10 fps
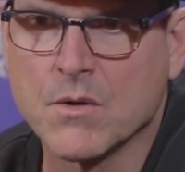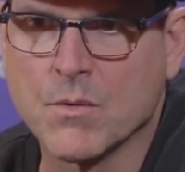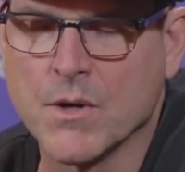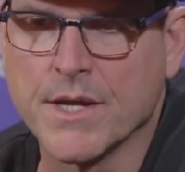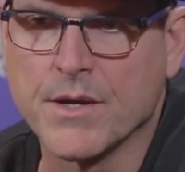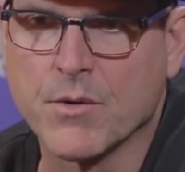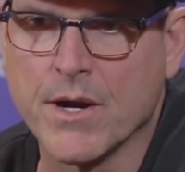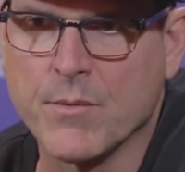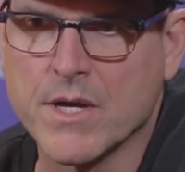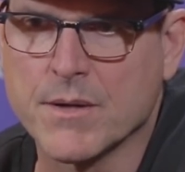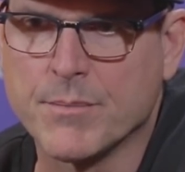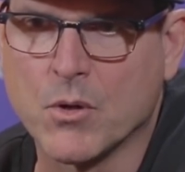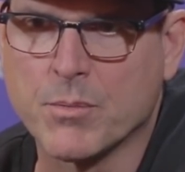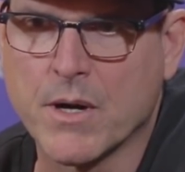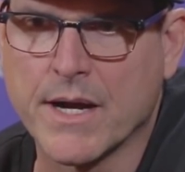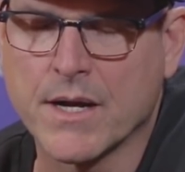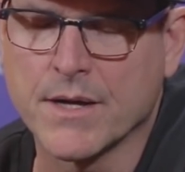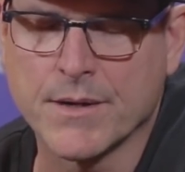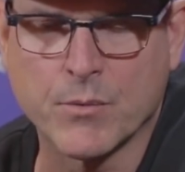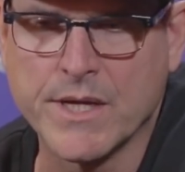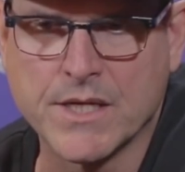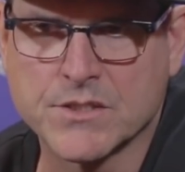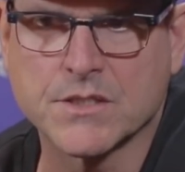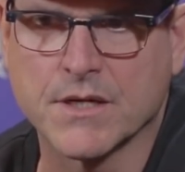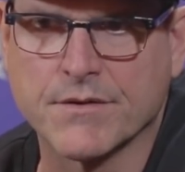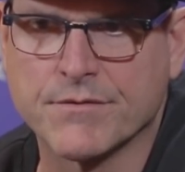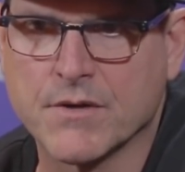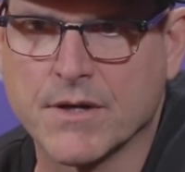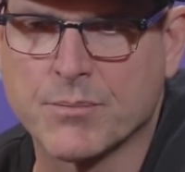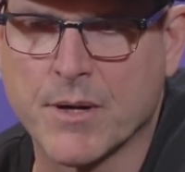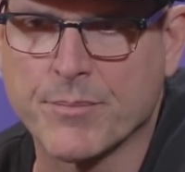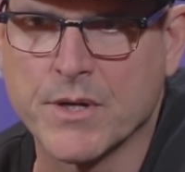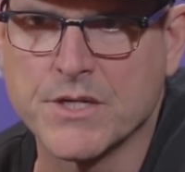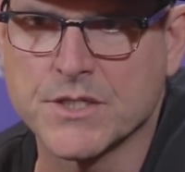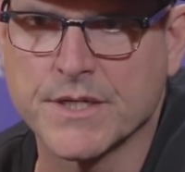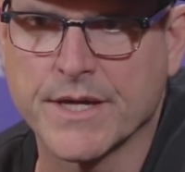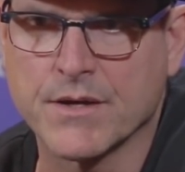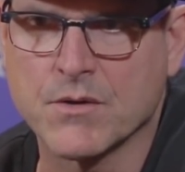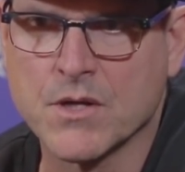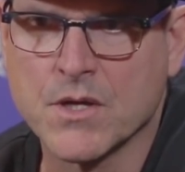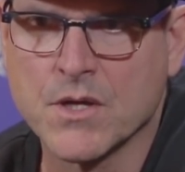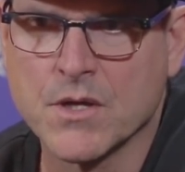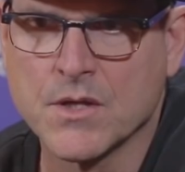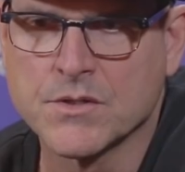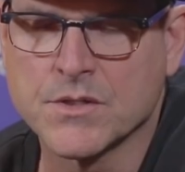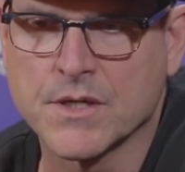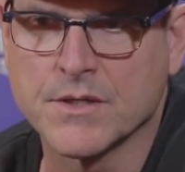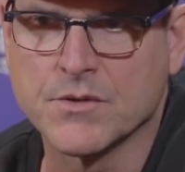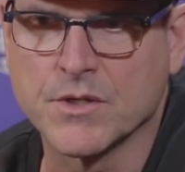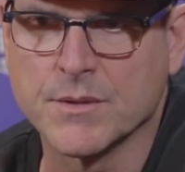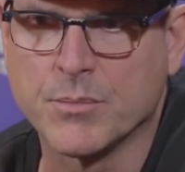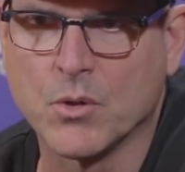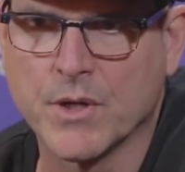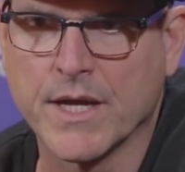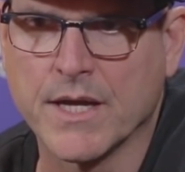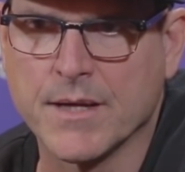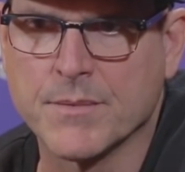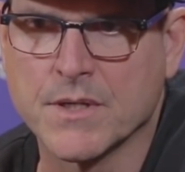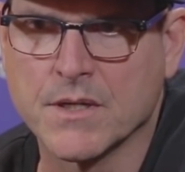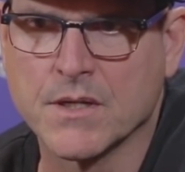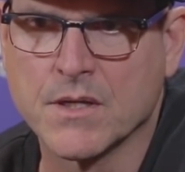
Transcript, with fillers: really great week of bowl practice, uh, weeks of, of preparation now so, uh, during the bowl game and